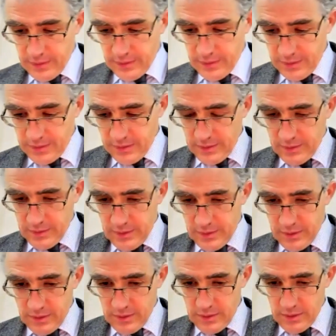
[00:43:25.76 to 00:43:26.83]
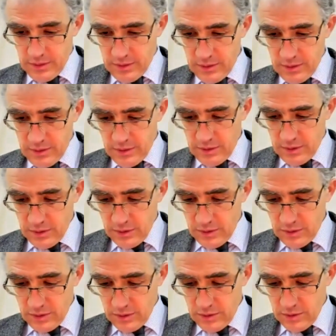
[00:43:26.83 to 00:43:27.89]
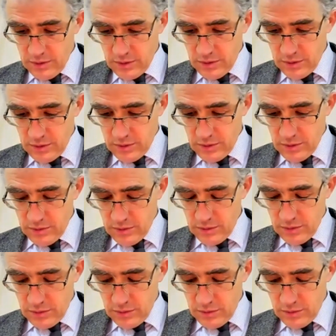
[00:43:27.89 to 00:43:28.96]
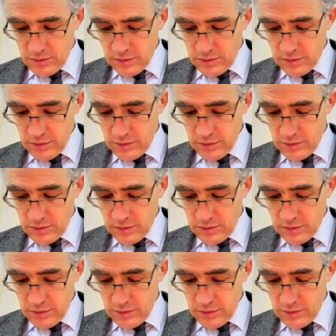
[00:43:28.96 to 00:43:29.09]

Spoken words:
[no speech]